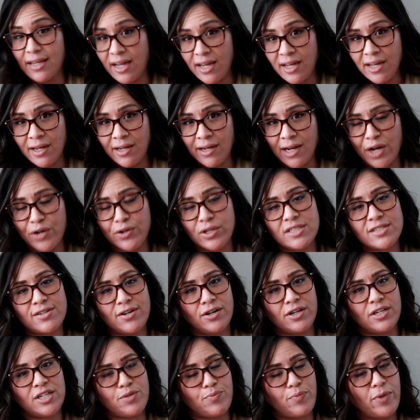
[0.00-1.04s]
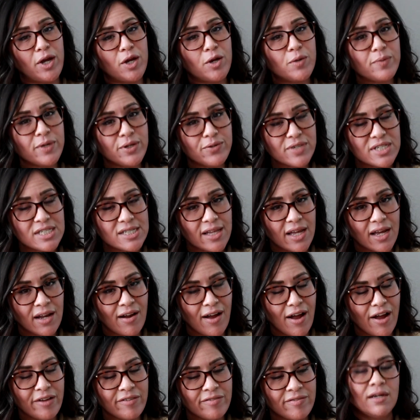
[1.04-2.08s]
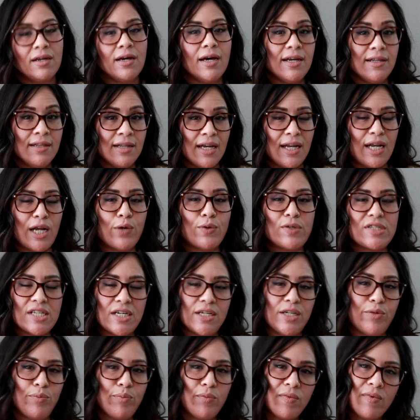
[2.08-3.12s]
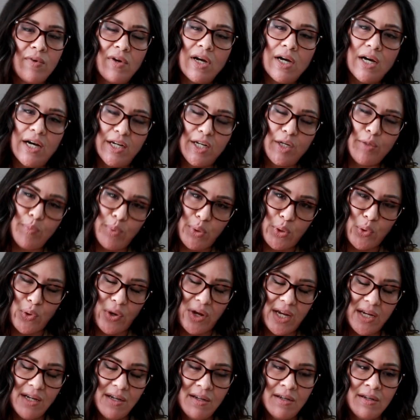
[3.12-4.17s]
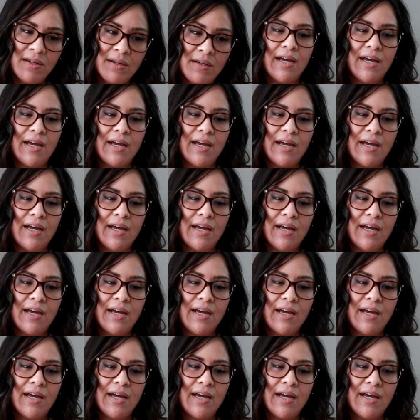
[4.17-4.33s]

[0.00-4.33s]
then our entire department was laid off, and then I was unemployed.